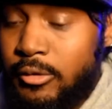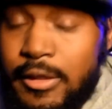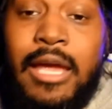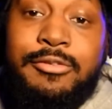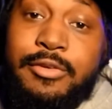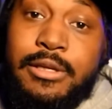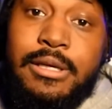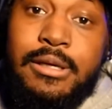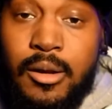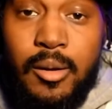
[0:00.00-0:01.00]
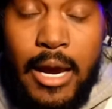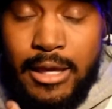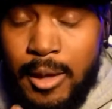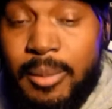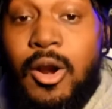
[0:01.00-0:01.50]
thankfully, I
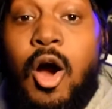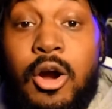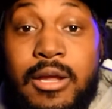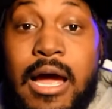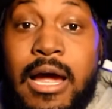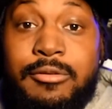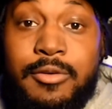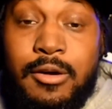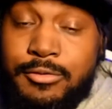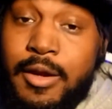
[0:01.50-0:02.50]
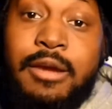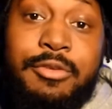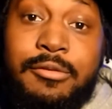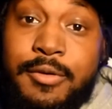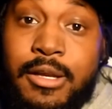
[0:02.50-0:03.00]
keep an archive of
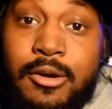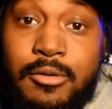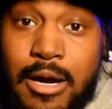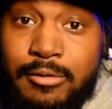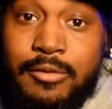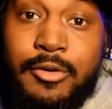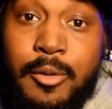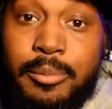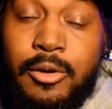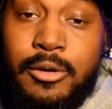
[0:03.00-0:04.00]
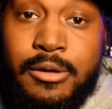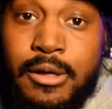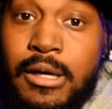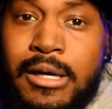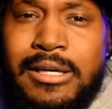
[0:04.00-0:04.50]
every video I've ever uploaded
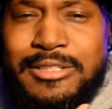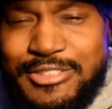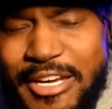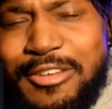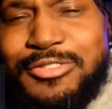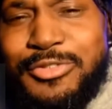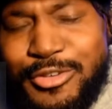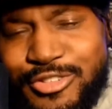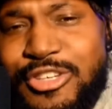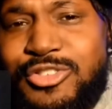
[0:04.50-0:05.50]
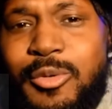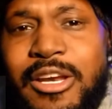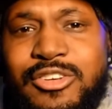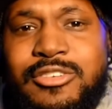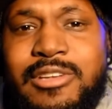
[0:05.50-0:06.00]
just for
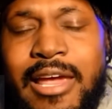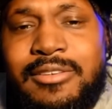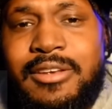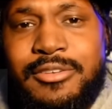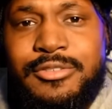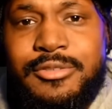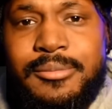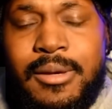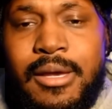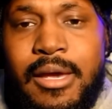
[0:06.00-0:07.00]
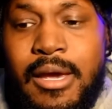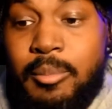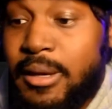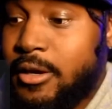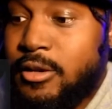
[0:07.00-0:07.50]
situations like this,
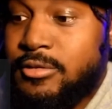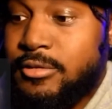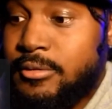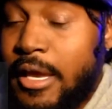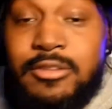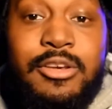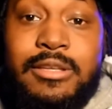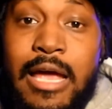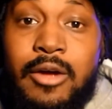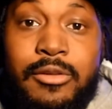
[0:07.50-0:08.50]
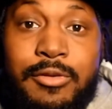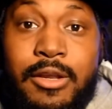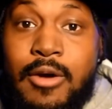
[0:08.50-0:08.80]
because they took down the video.